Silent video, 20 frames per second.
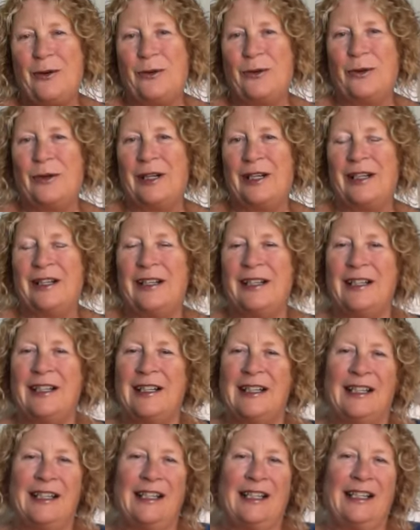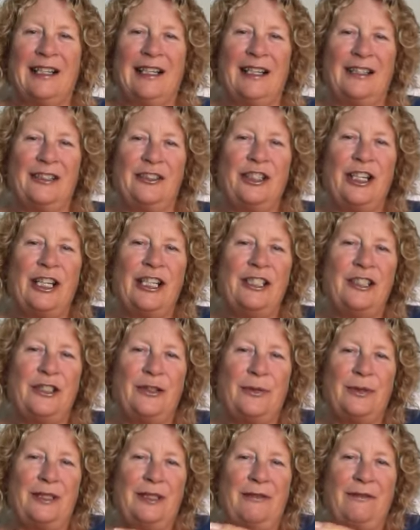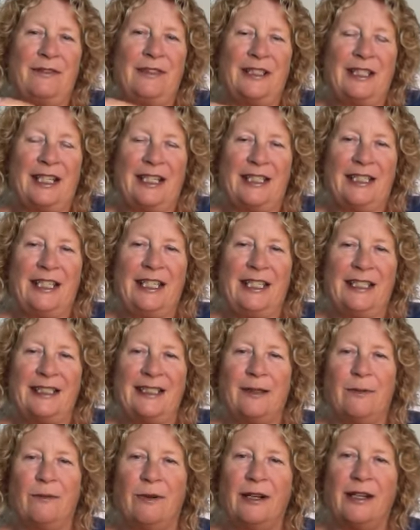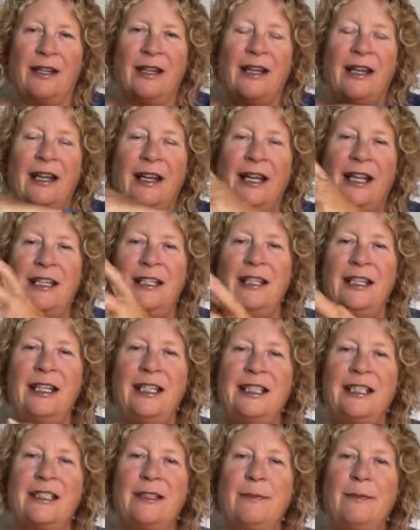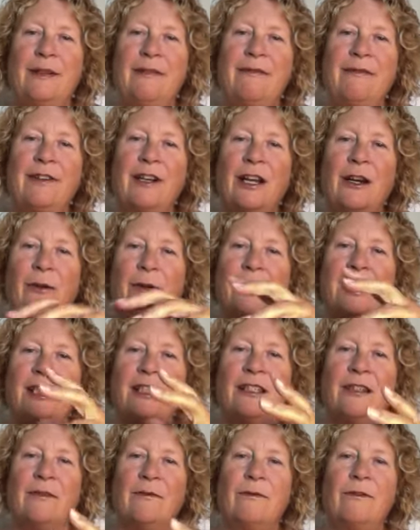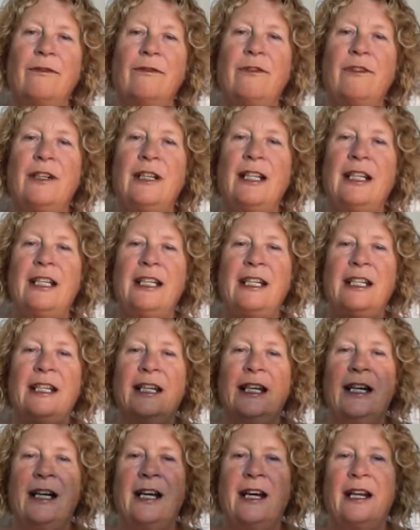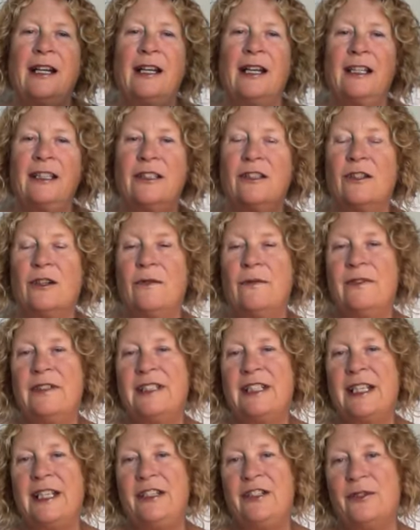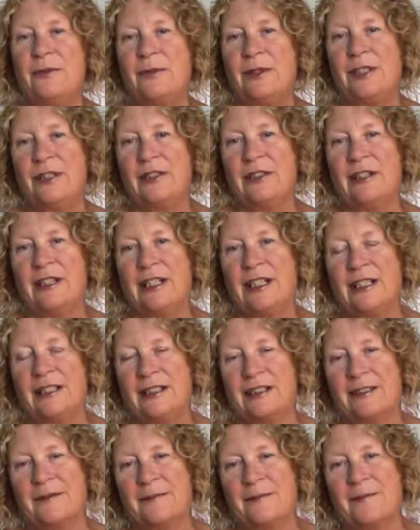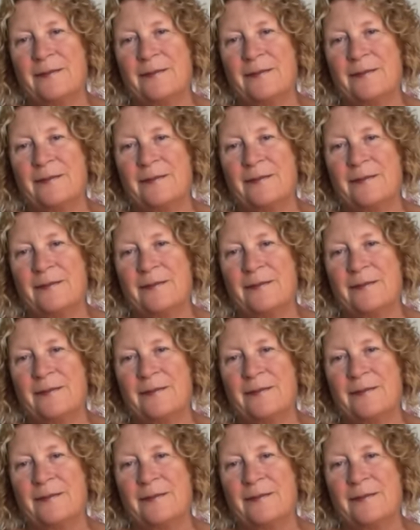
or a change to a different technique somewhere. It needs to be flowing and free, like a conversation with your client.